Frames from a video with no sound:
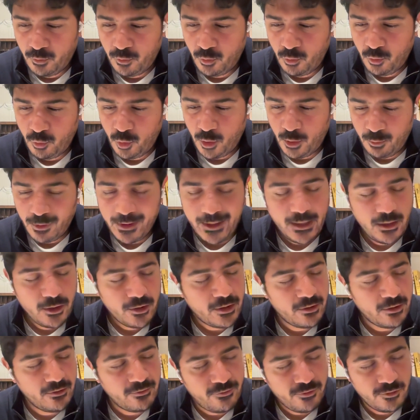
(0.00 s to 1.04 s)
we're
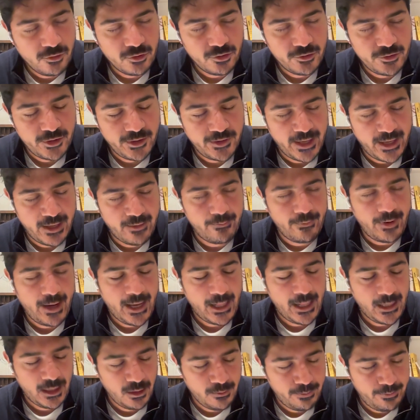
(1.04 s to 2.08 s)
looking forward to them
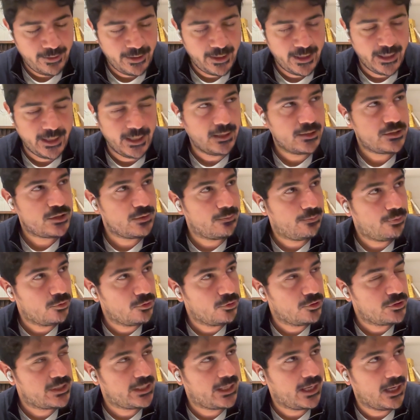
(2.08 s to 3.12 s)

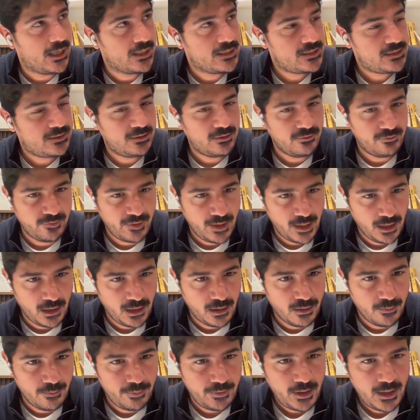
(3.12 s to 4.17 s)
supporting us
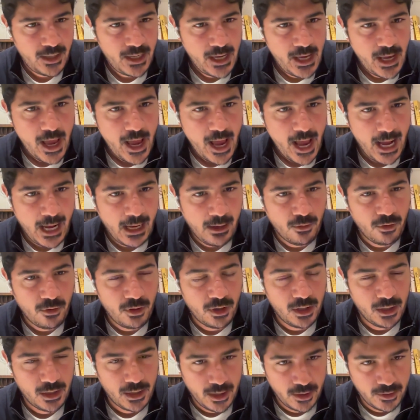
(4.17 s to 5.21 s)
develop
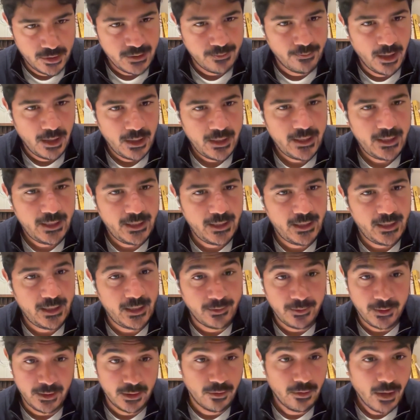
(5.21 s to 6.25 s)
our go-to-market in
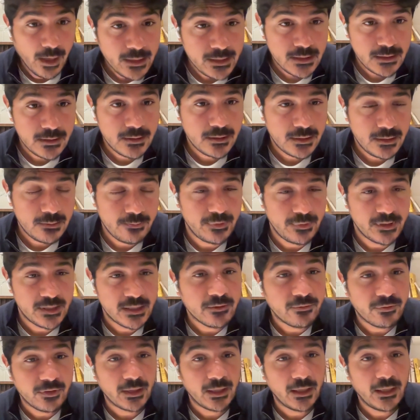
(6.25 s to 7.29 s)
the US
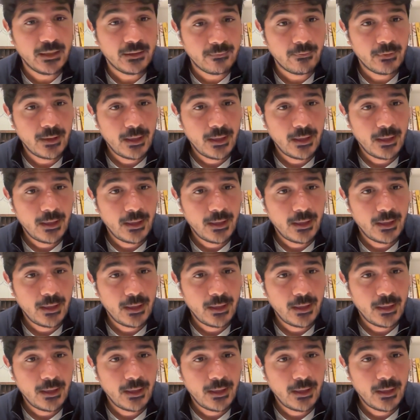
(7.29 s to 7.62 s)
specifically.